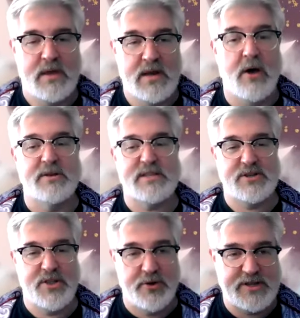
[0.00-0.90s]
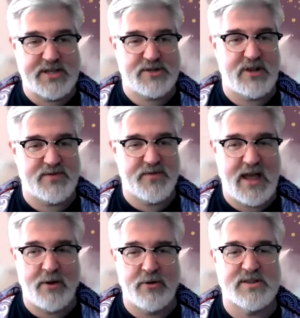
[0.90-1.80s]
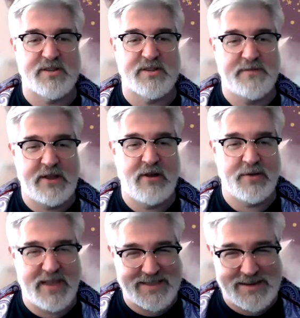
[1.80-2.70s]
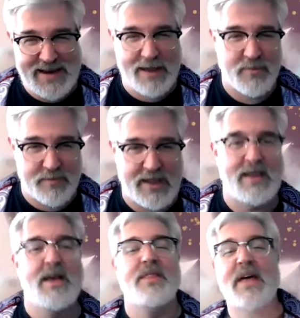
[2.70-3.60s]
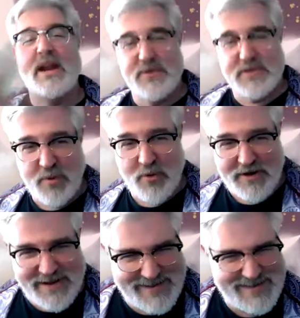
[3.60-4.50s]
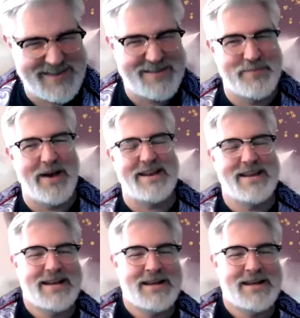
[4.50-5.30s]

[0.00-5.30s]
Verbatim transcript: no it was actually 36 stressful hours of figuring out the heck the name would be then it was born but